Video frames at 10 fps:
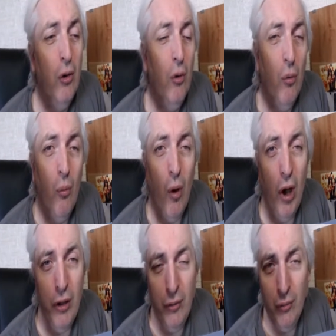
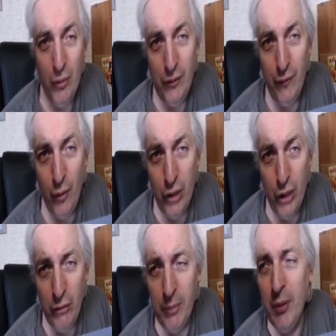One was for
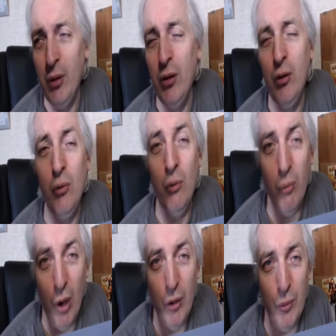Europe,
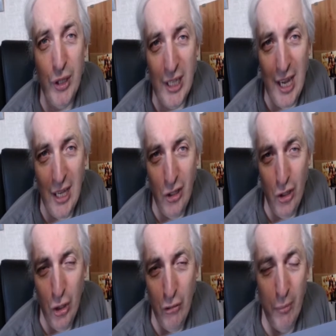one was against
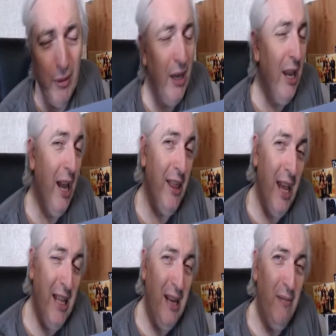Europe, and
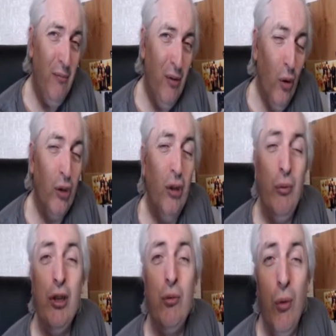then he looked at
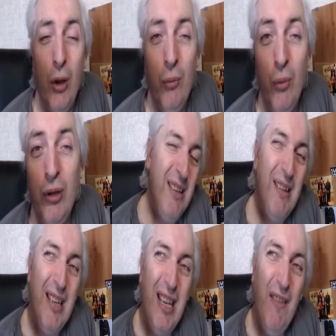which one would
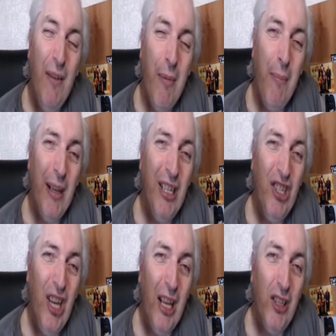give him a better
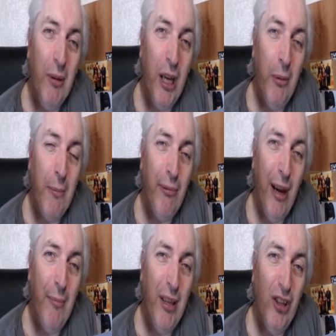chance of becoming
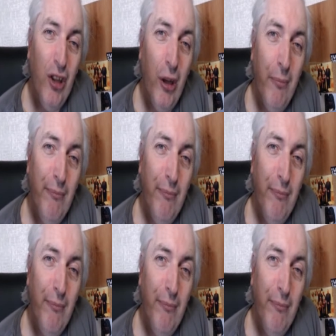Prime Minister.